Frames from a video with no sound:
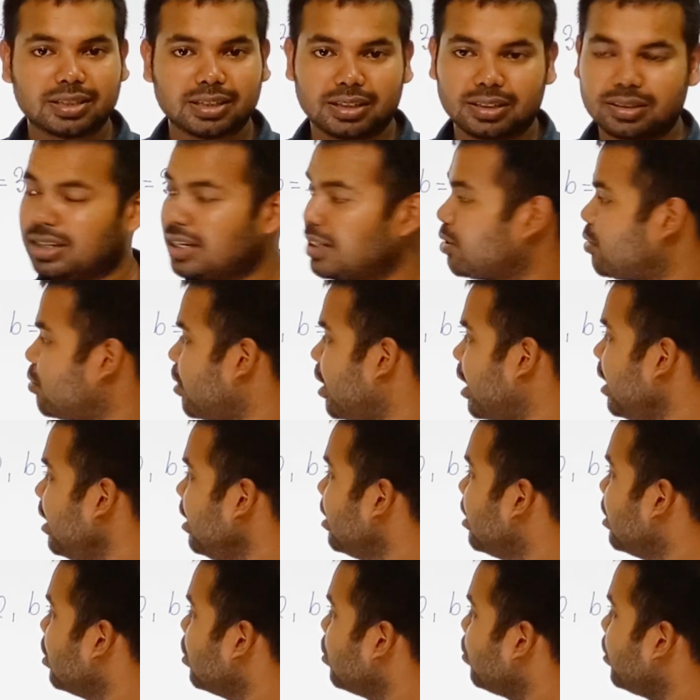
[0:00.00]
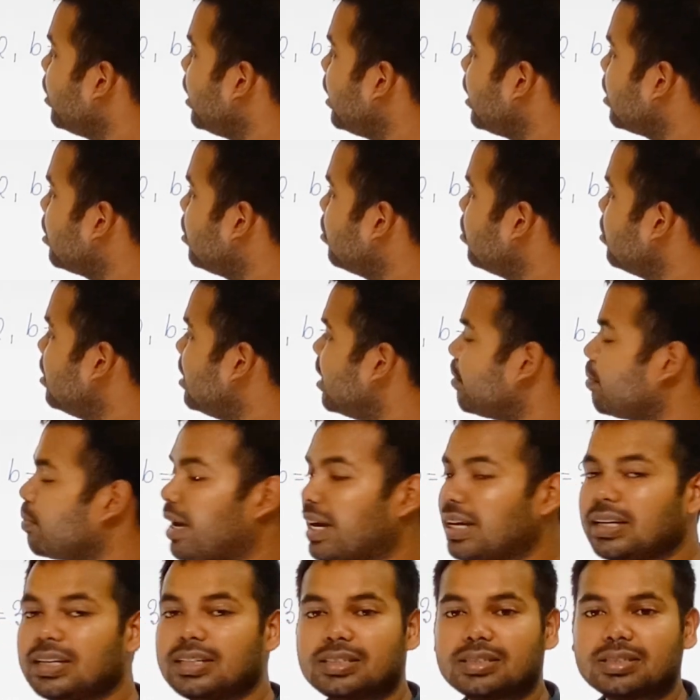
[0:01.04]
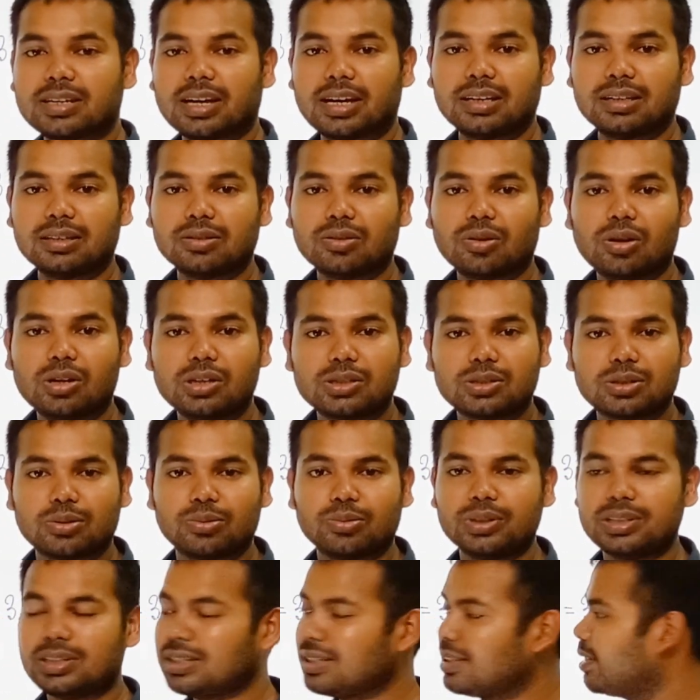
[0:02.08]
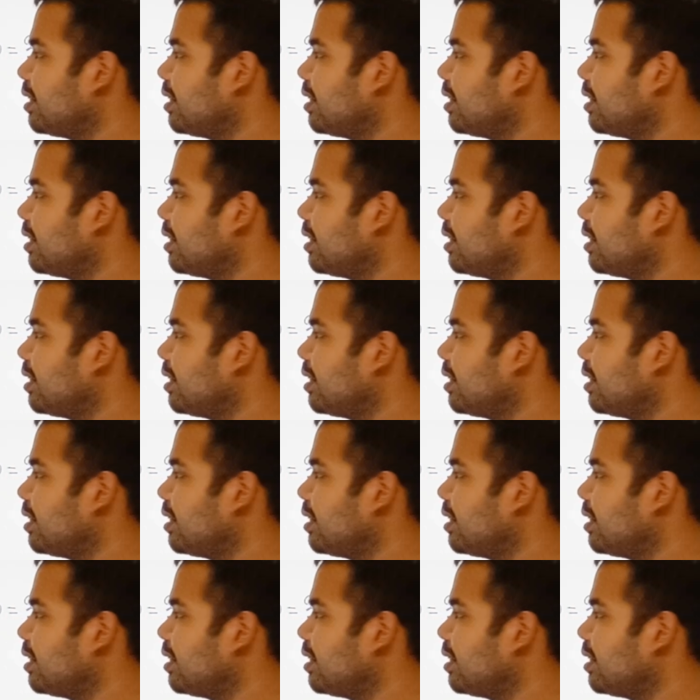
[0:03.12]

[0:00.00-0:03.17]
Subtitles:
c. That's why we include the minus sign also with the